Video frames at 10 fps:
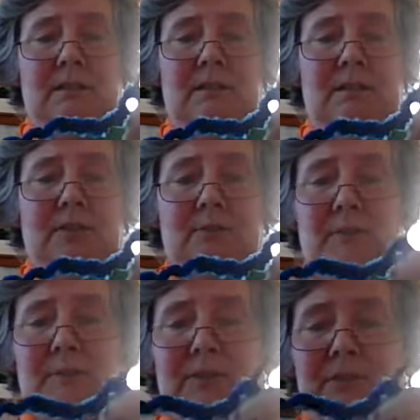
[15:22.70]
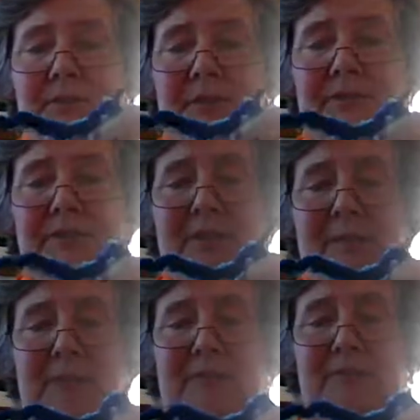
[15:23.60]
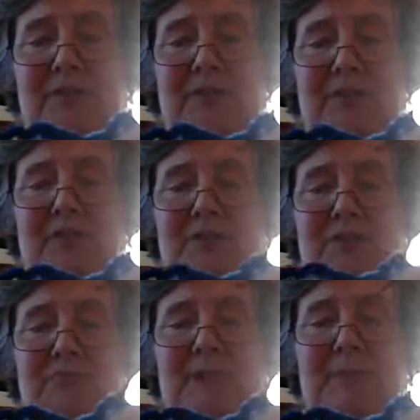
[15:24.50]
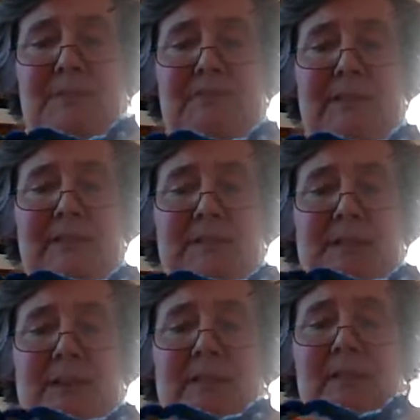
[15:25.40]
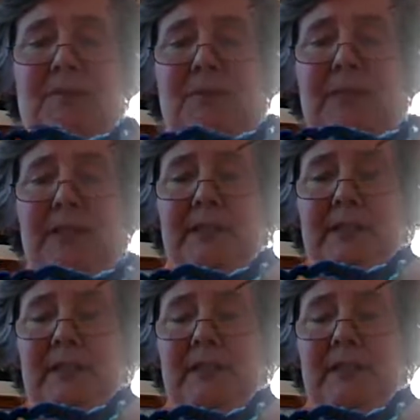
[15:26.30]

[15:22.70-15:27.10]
I couldn't be bothered last time, so you just wrap it round about halfway.